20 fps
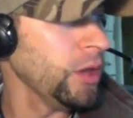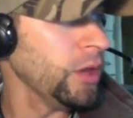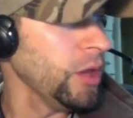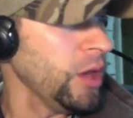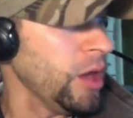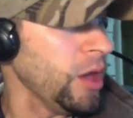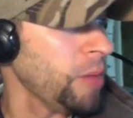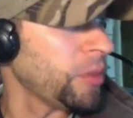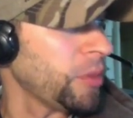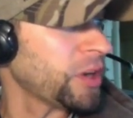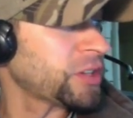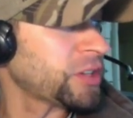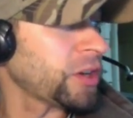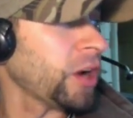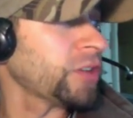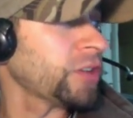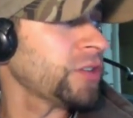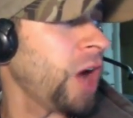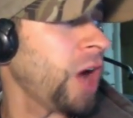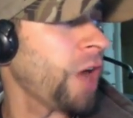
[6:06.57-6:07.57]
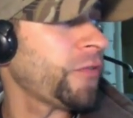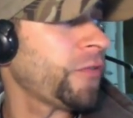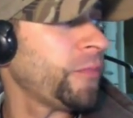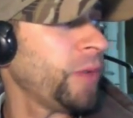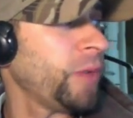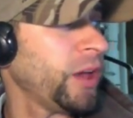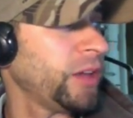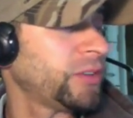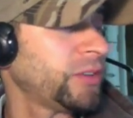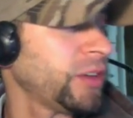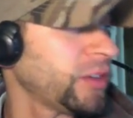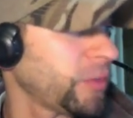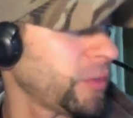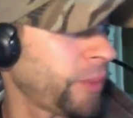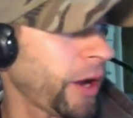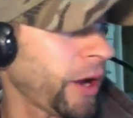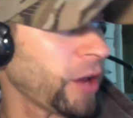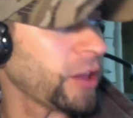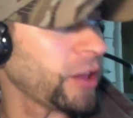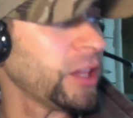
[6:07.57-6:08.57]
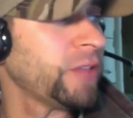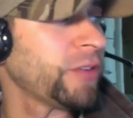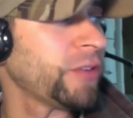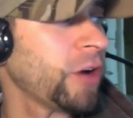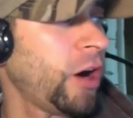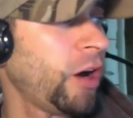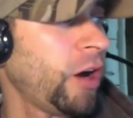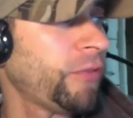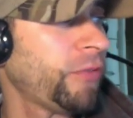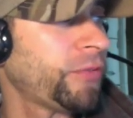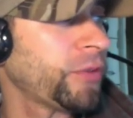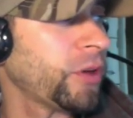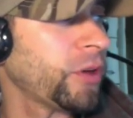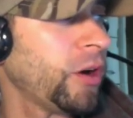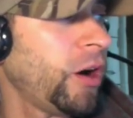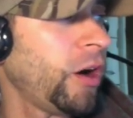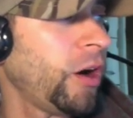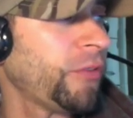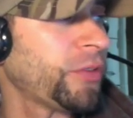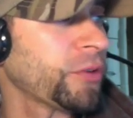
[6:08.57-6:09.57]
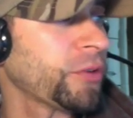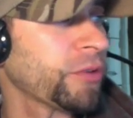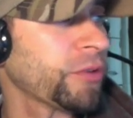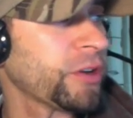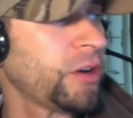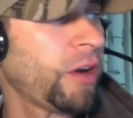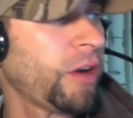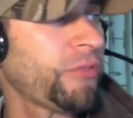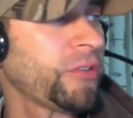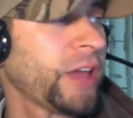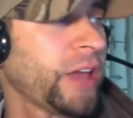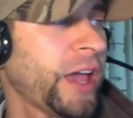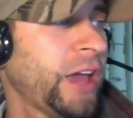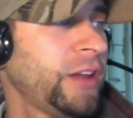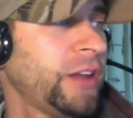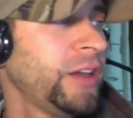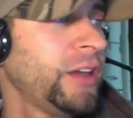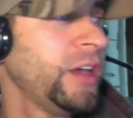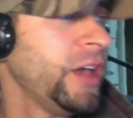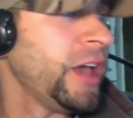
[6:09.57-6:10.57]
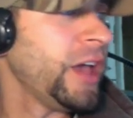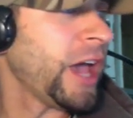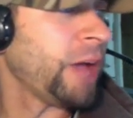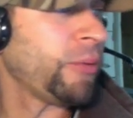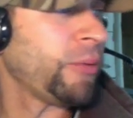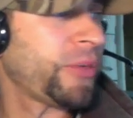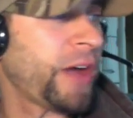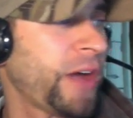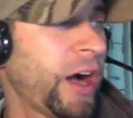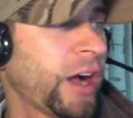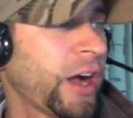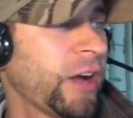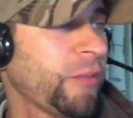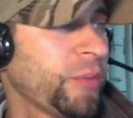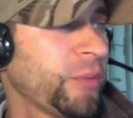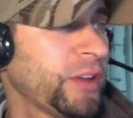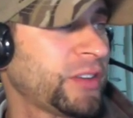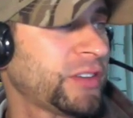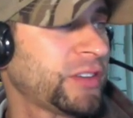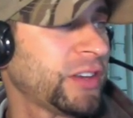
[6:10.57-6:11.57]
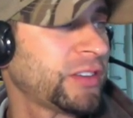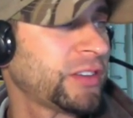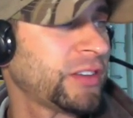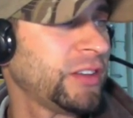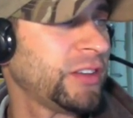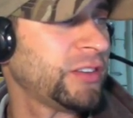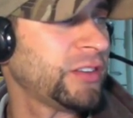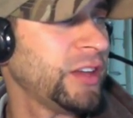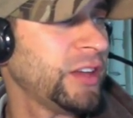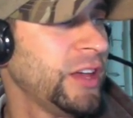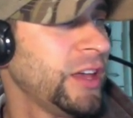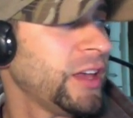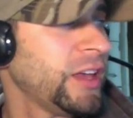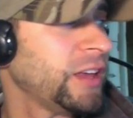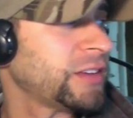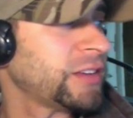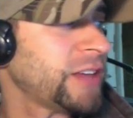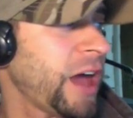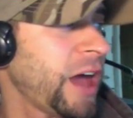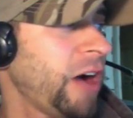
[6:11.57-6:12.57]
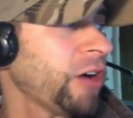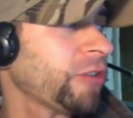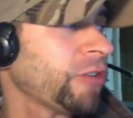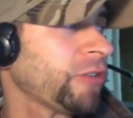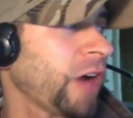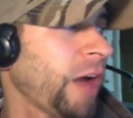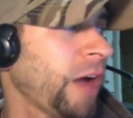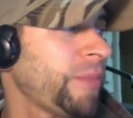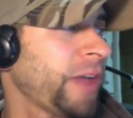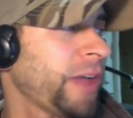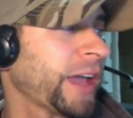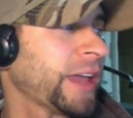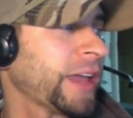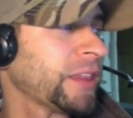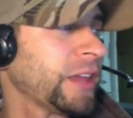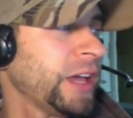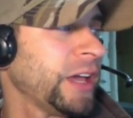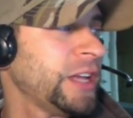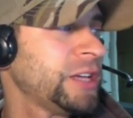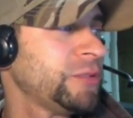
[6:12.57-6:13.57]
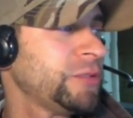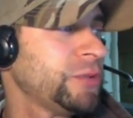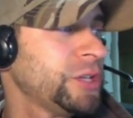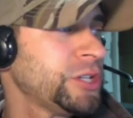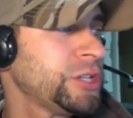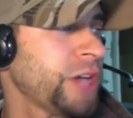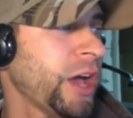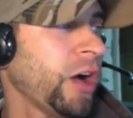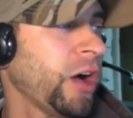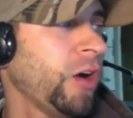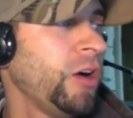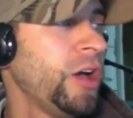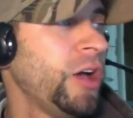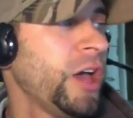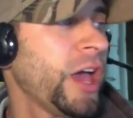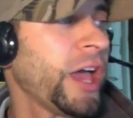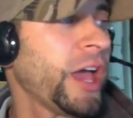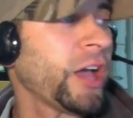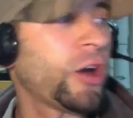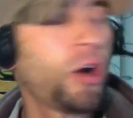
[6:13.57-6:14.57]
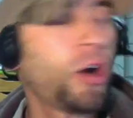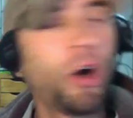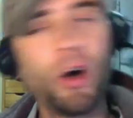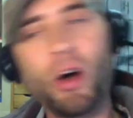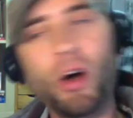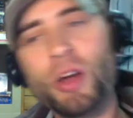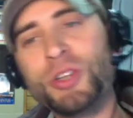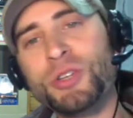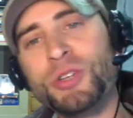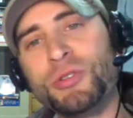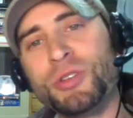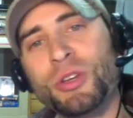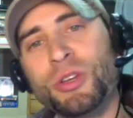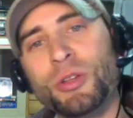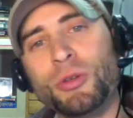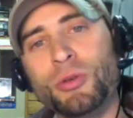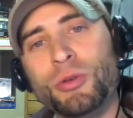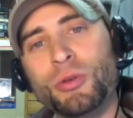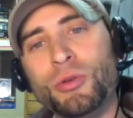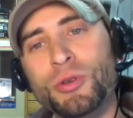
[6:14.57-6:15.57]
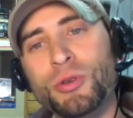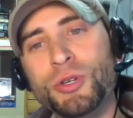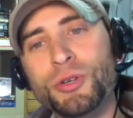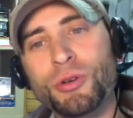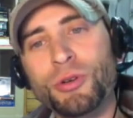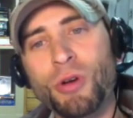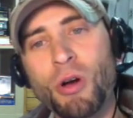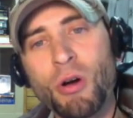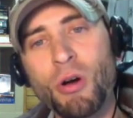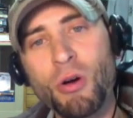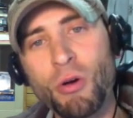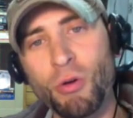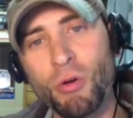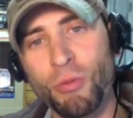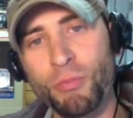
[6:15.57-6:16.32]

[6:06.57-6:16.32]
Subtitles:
But it starts off, it says, apparently living off the grid, off the land, and without government assistance is now a crime that can land you in jail and cause you to lose your home.